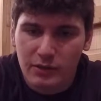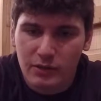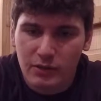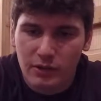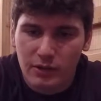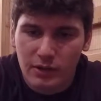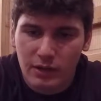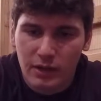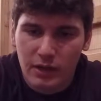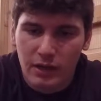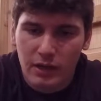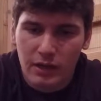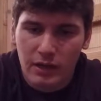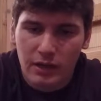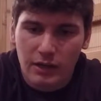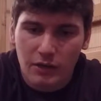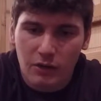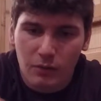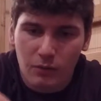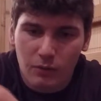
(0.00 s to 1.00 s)
hook,
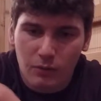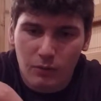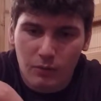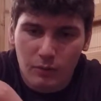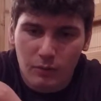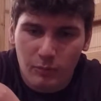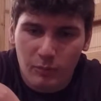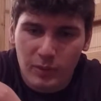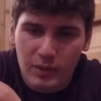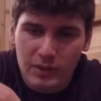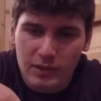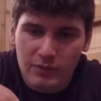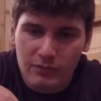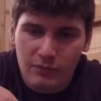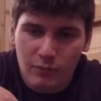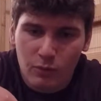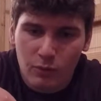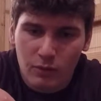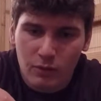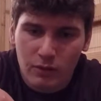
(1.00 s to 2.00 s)
go bend it
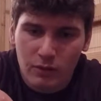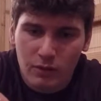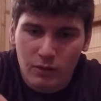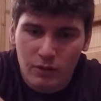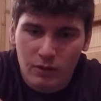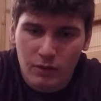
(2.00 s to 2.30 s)
forward,